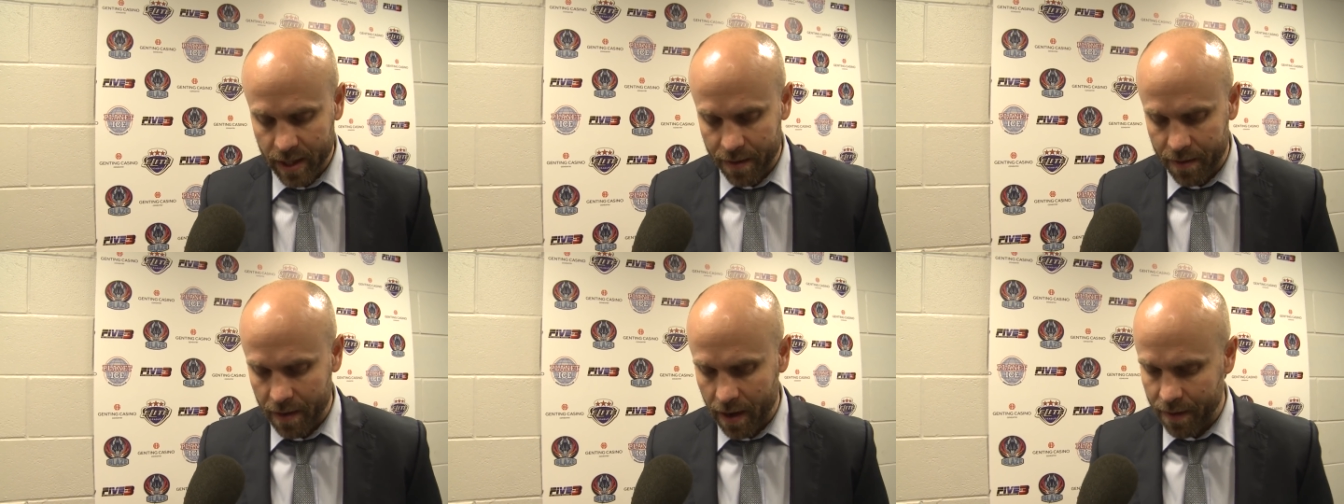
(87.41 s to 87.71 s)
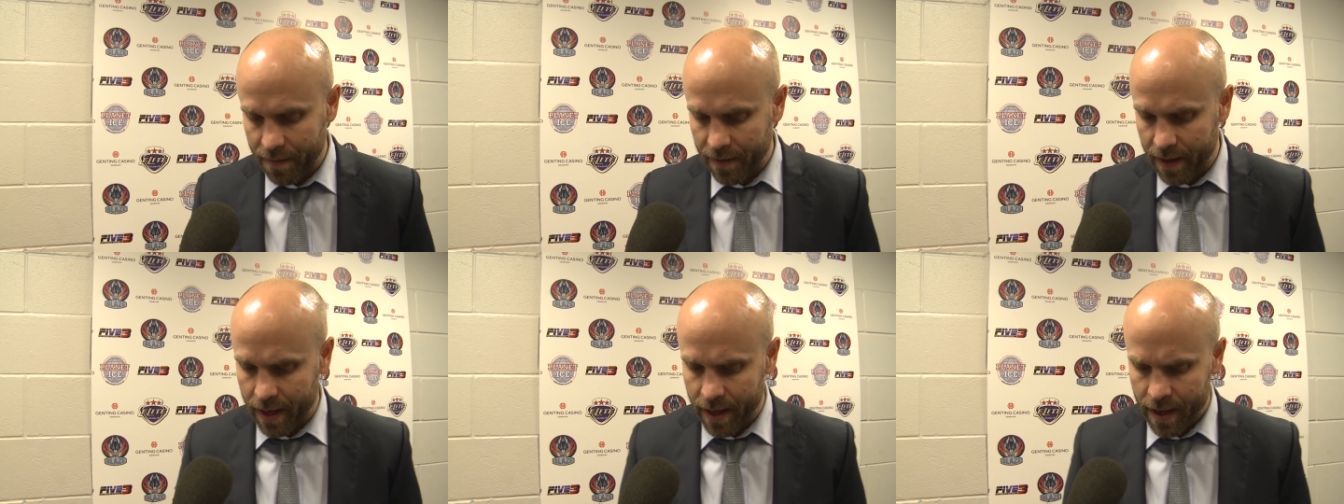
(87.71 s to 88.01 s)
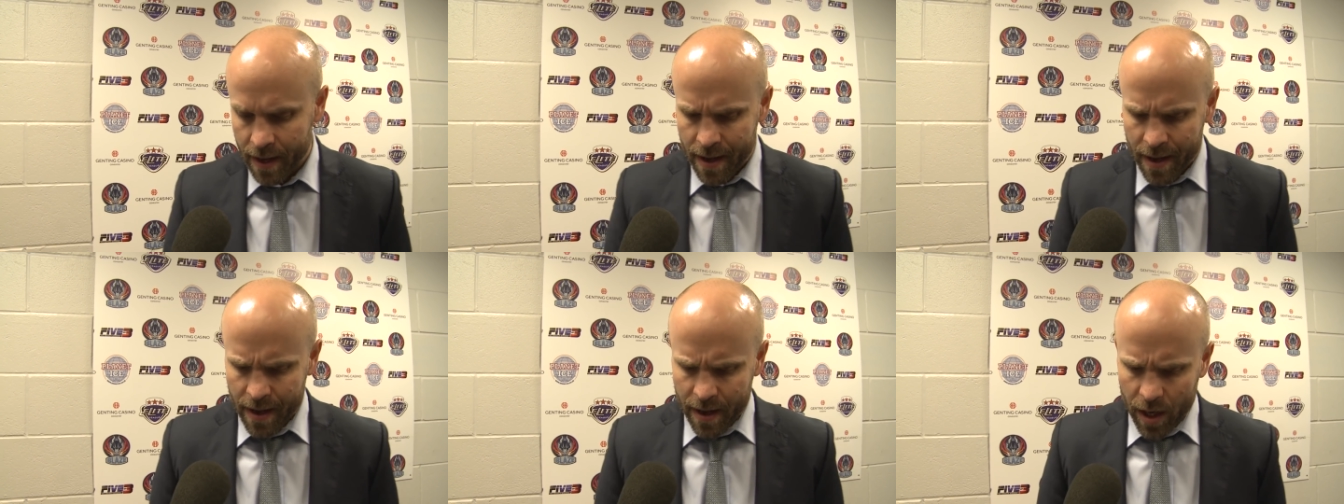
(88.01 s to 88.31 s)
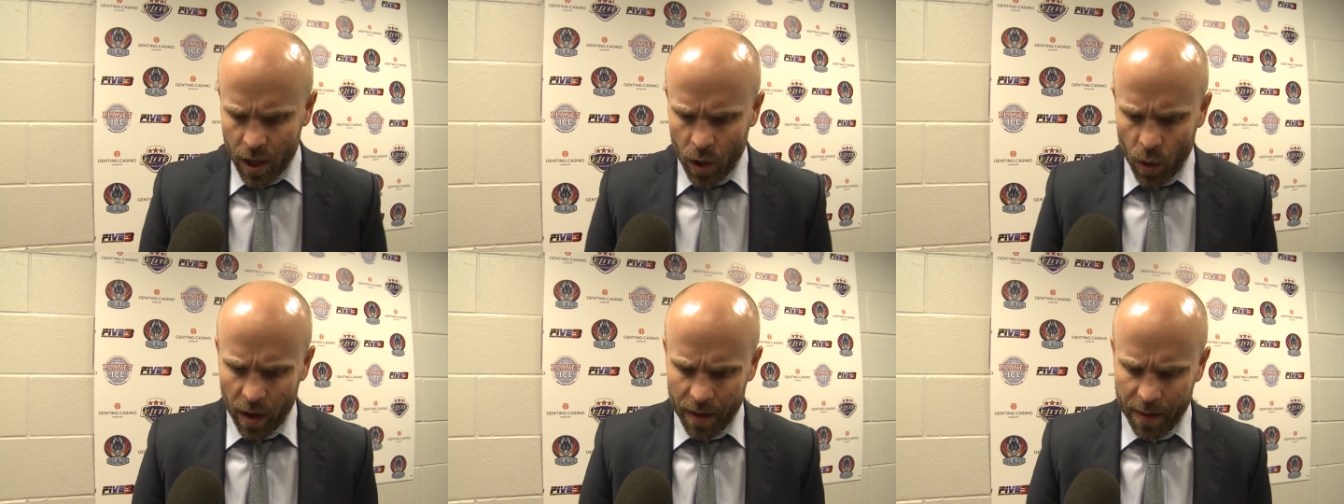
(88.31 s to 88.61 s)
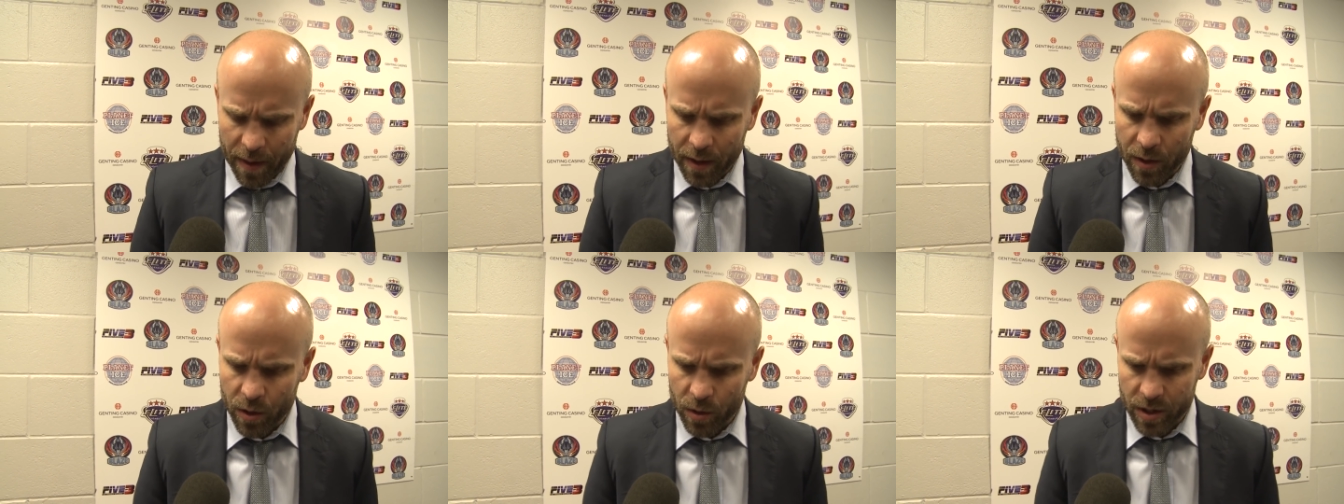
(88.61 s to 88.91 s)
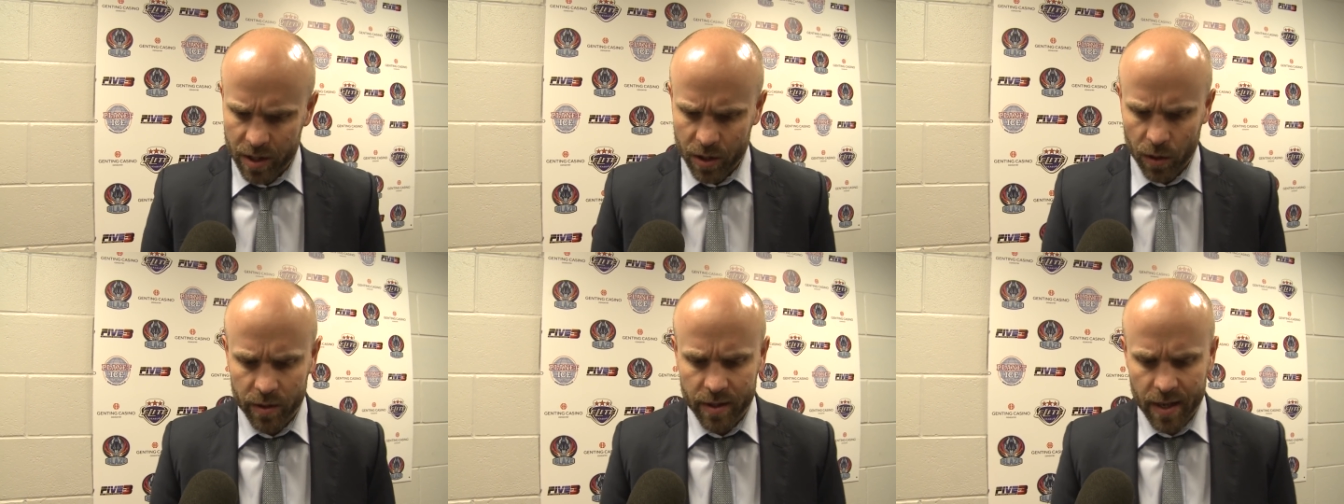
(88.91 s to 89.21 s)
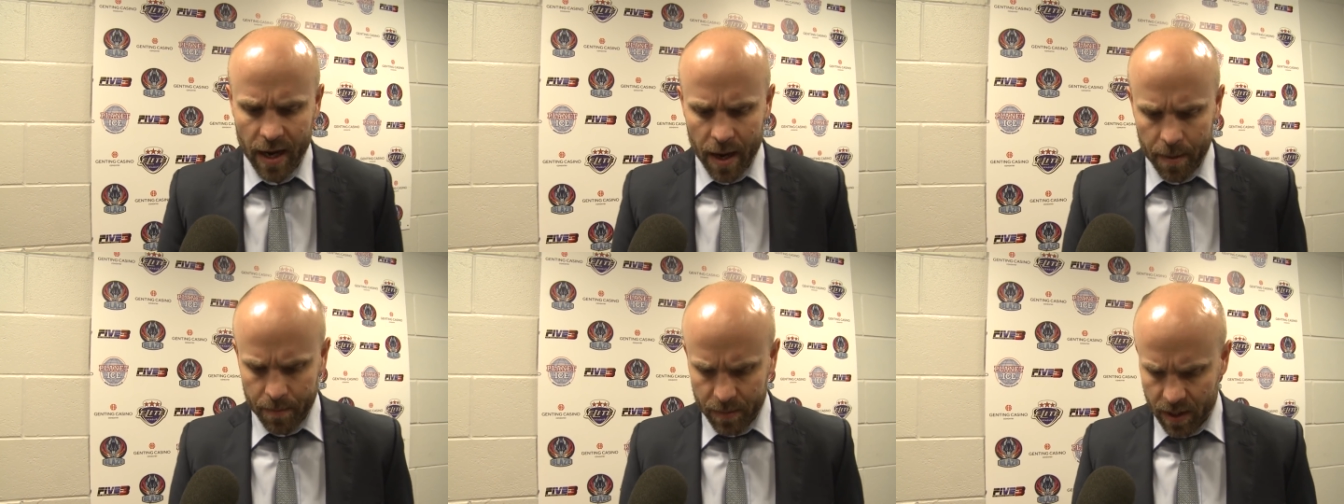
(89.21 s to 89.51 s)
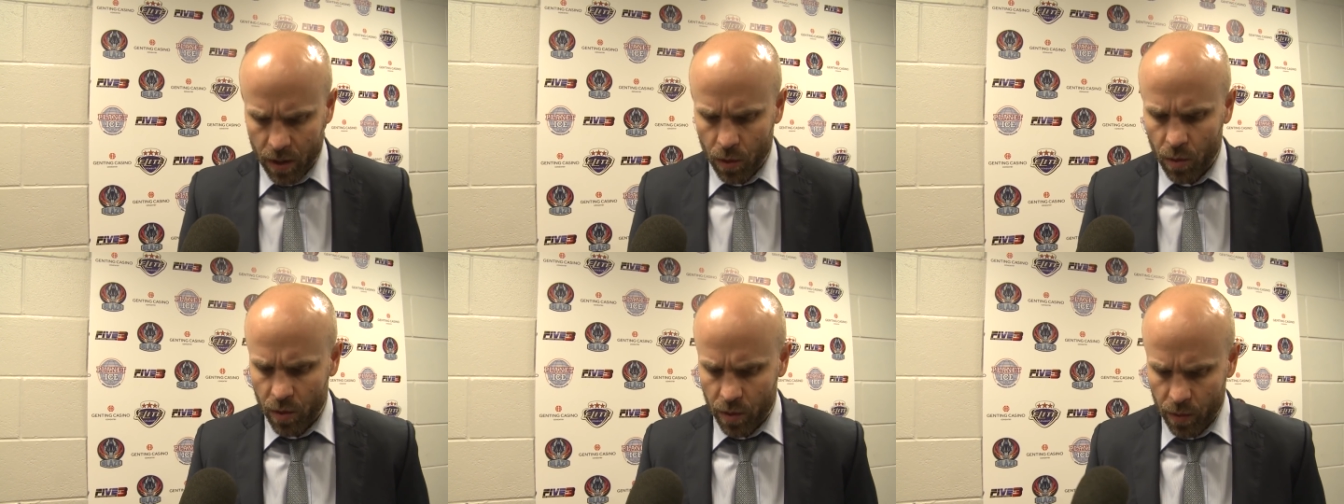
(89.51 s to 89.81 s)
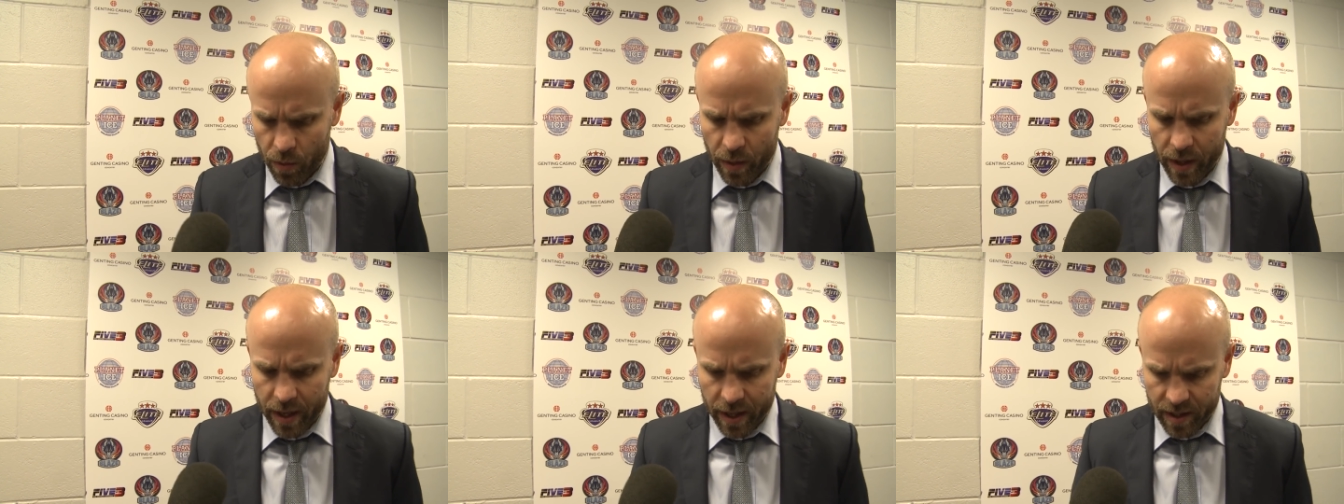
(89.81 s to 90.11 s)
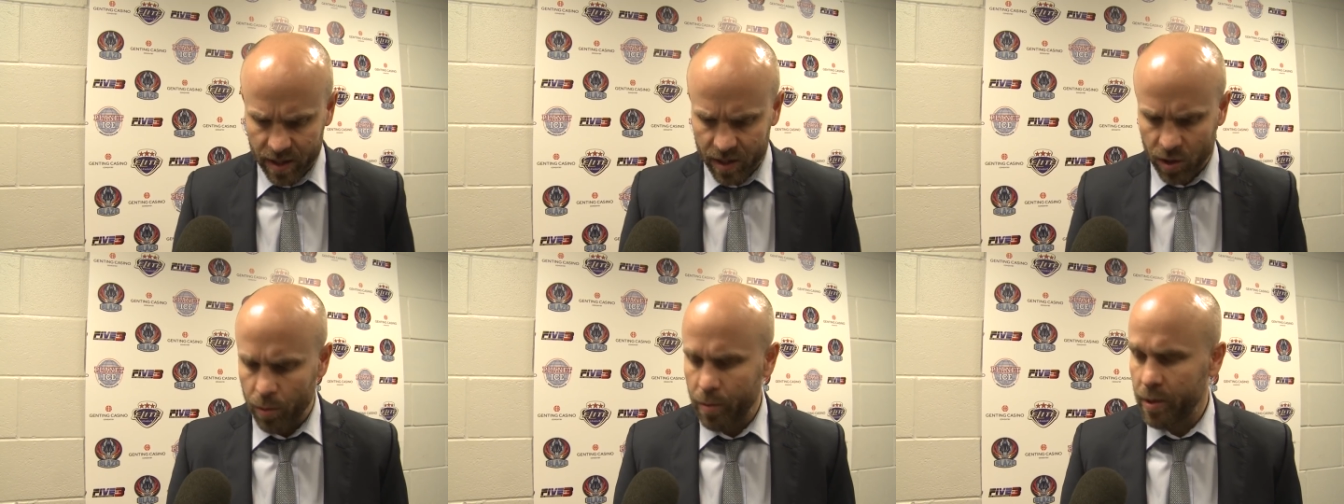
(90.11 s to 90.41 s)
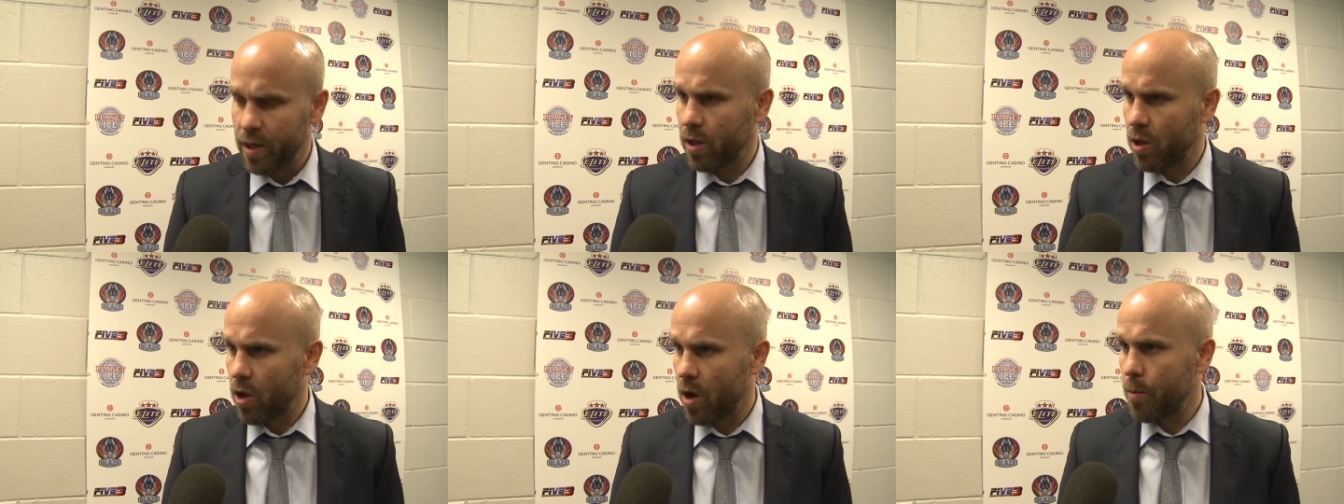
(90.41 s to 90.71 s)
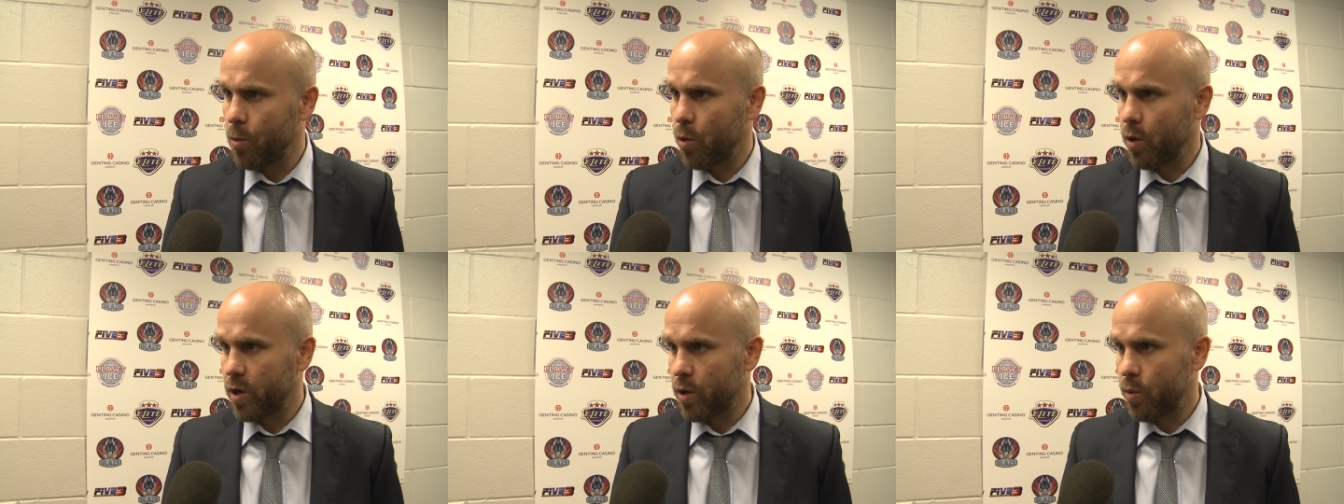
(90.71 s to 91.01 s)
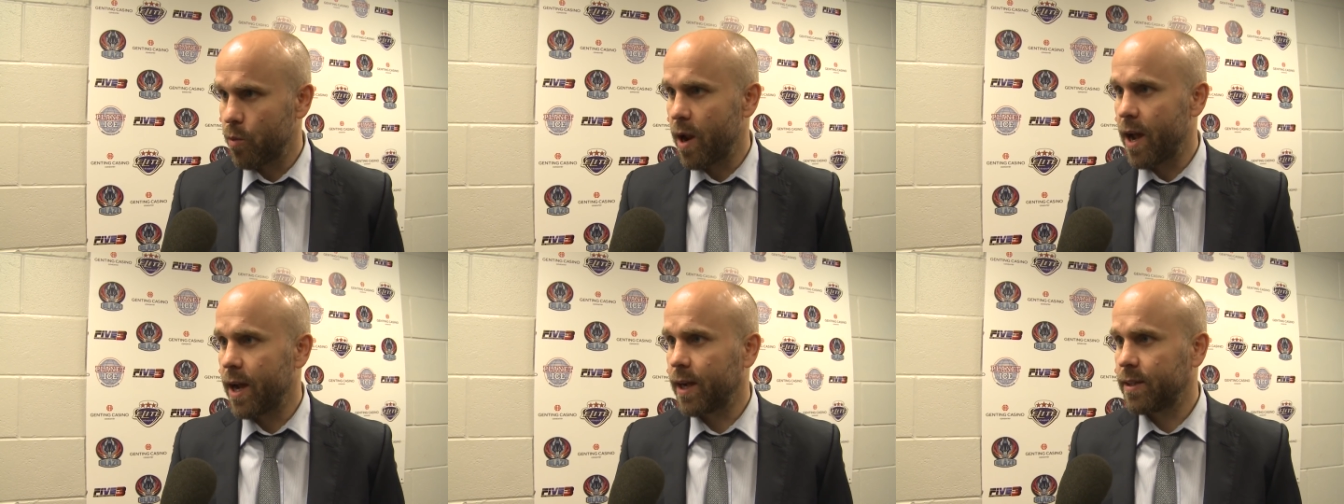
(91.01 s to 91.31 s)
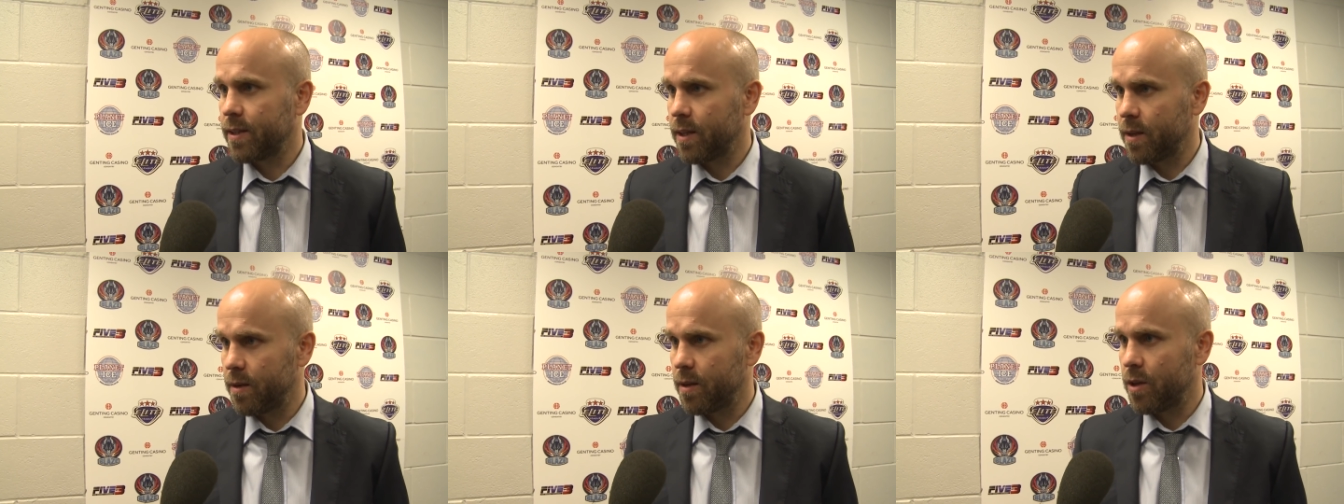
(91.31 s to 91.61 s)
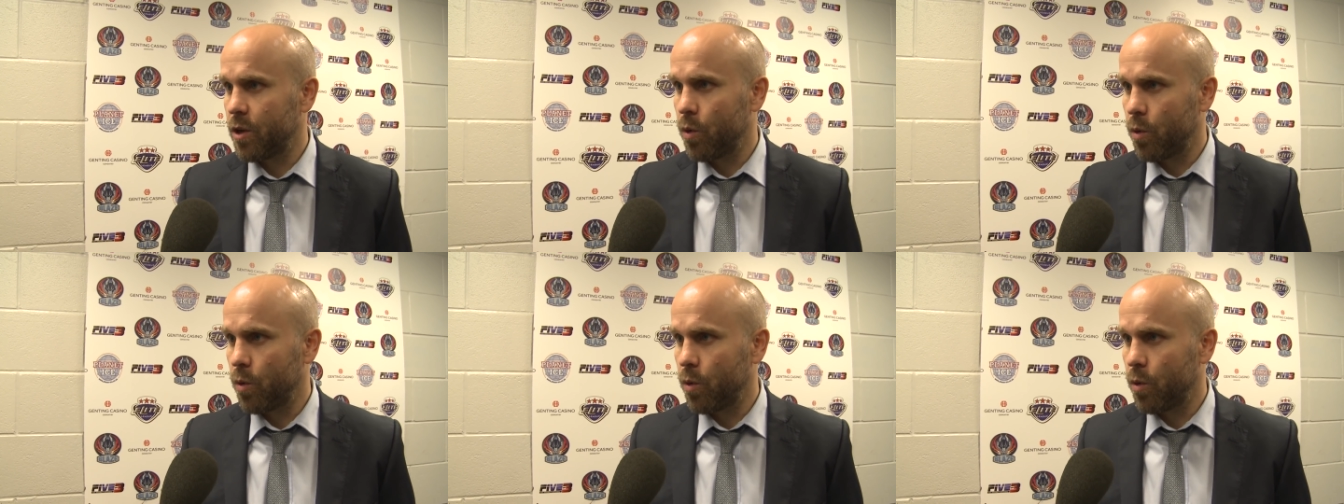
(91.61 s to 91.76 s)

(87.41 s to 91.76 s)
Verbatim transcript: I think I think you know I think there's still times that we we could still be a lot more direct and you